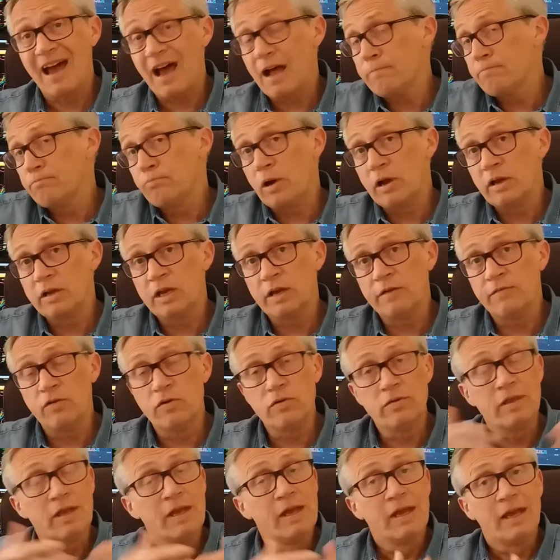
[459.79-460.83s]
at
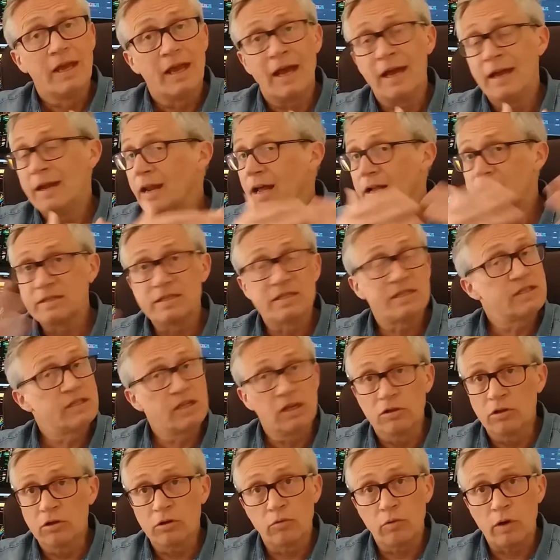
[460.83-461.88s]
break-even, and that's
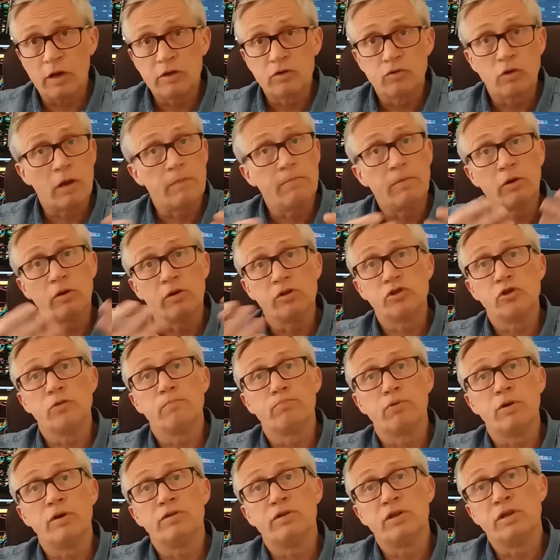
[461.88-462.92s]
still a great trade because you
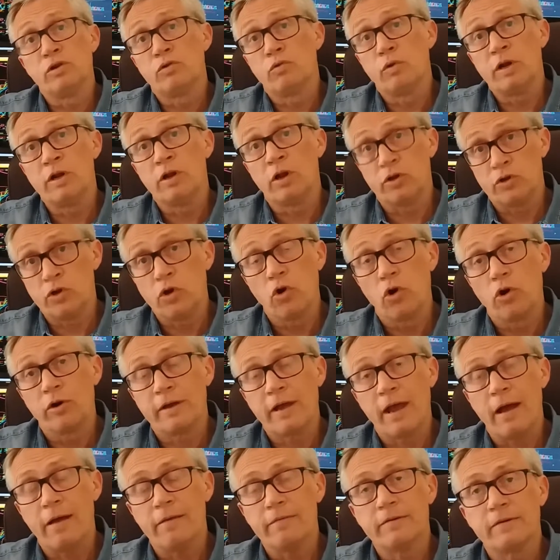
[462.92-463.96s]
printed green on your
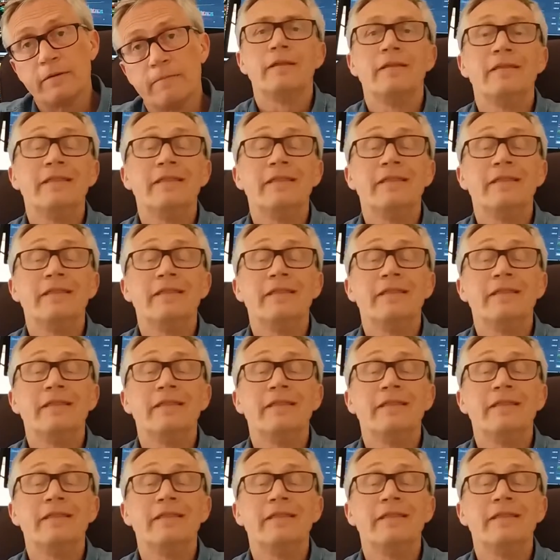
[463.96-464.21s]
account.